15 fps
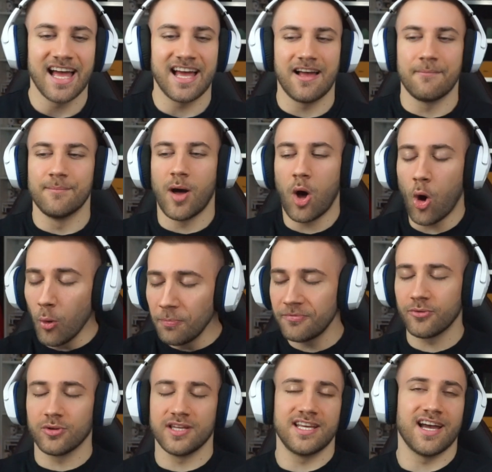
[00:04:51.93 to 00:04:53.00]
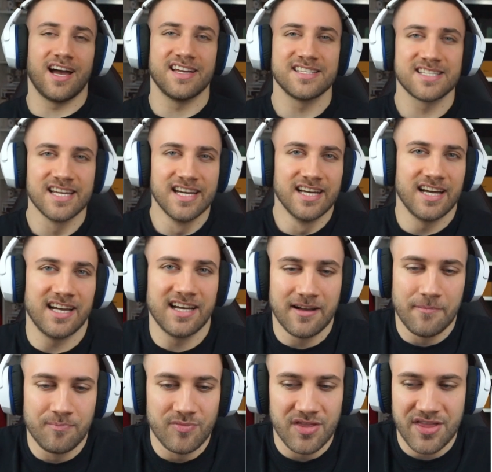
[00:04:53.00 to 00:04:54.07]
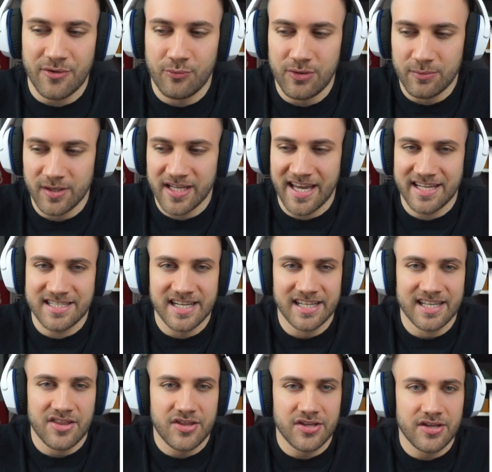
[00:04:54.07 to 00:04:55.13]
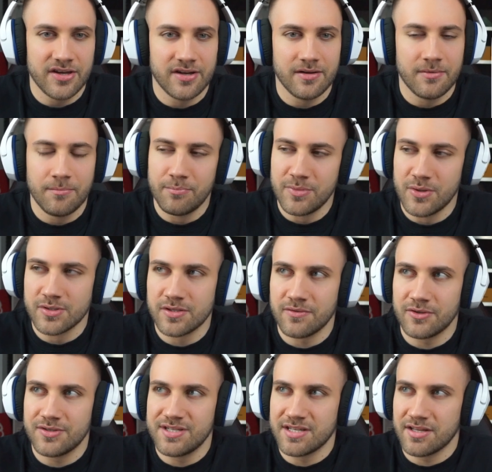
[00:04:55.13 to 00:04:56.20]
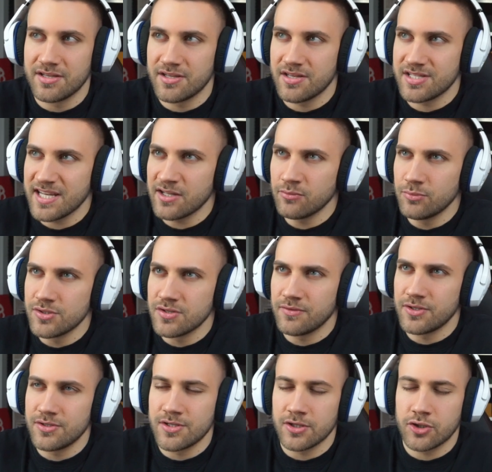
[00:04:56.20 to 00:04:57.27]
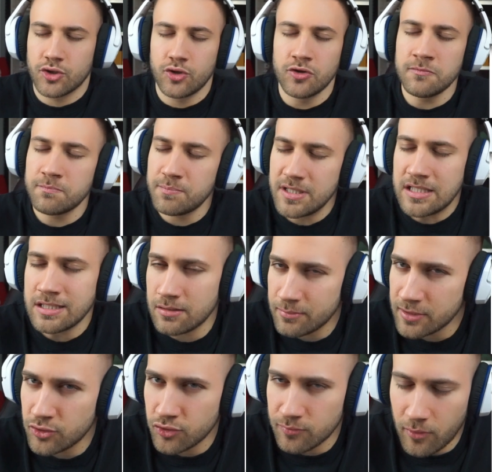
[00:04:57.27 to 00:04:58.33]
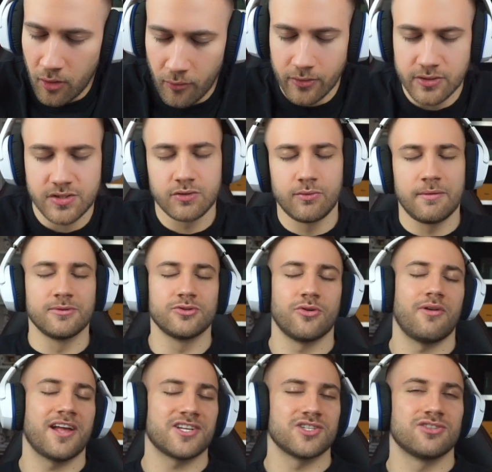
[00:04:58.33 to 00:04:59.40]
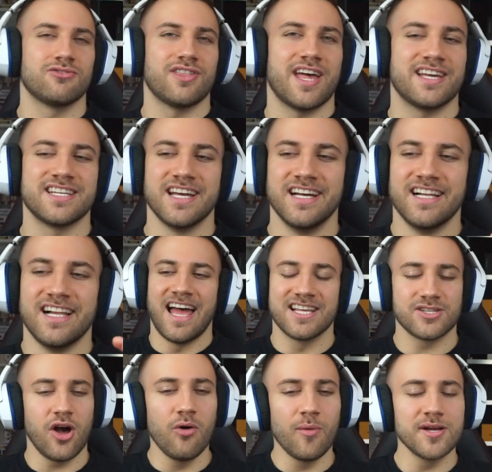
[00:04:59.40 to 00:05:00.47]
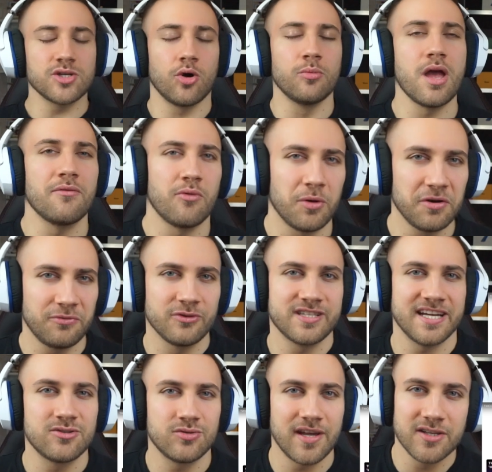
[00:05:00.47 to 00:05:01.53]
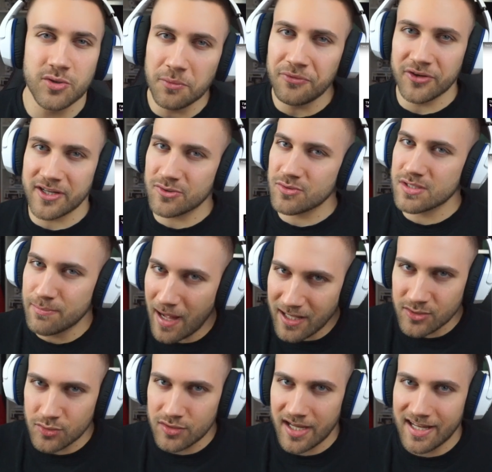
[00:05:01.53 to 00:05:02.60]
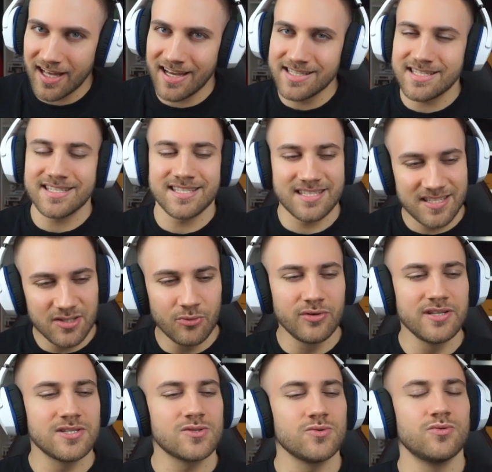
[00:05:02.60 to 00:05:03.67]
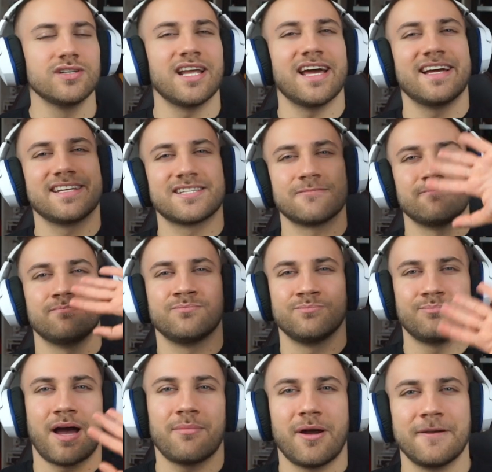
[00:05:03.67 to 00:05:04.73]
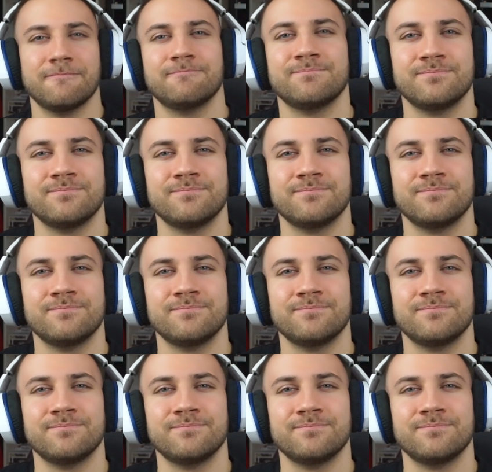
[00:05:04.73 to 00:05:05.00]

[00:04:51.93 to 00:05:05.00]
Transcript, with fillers: Hopefully, guys, that we will get the music video teaser. The second music video teaser could be coming tomorrow, so we will do a reaction to that. As always, I hope you have a wonderful day today. Don't forget to smile today, guys. See you really soon, and bye-bye.